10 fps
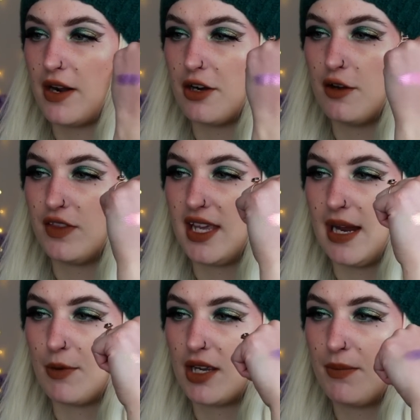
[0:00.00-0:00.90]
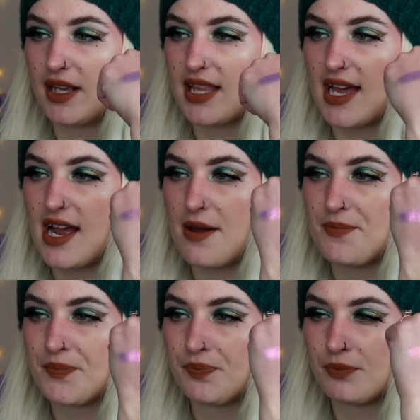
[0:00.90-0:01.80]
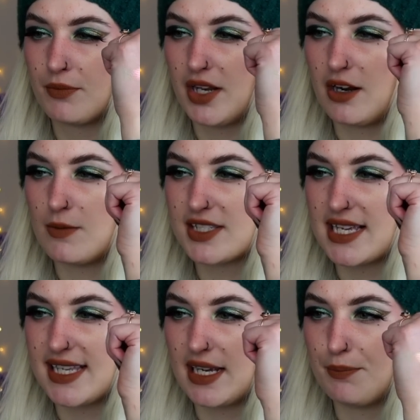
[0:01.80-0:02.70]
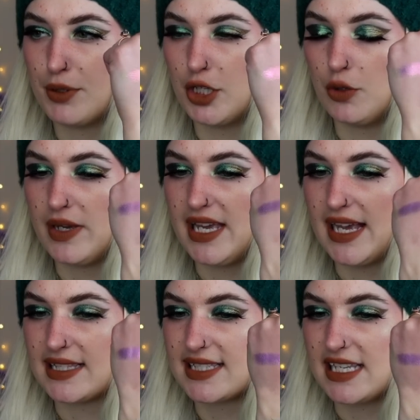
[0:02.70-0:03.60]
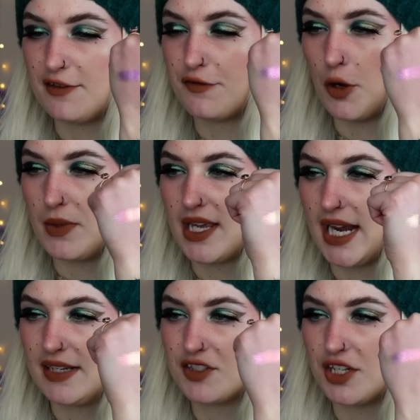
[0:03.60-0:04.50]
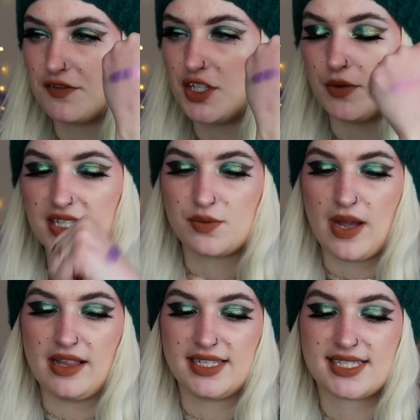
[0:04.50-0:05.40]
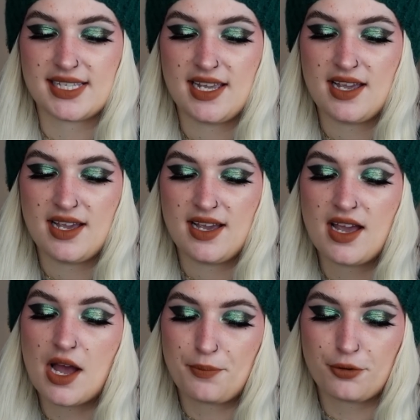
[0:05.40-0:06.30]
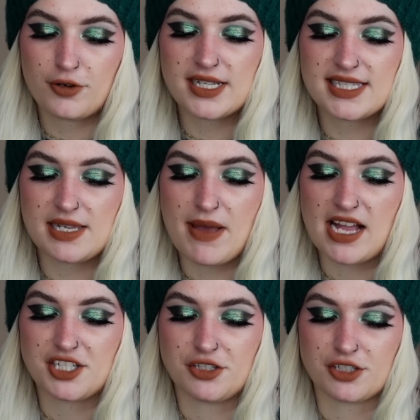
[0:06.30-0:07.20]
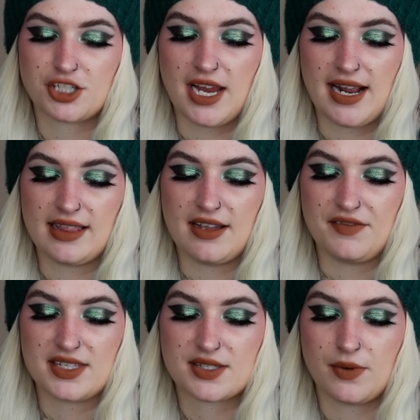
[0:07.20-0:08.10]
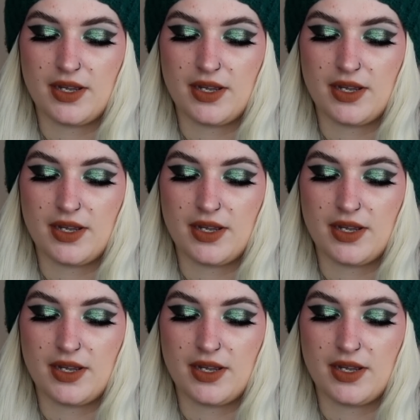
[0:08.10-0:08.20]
I don't know if the camera can pick that up, but it almost has like a bluey and sea foamy kind of shift to it as well. It's a pretty magical shade. I love this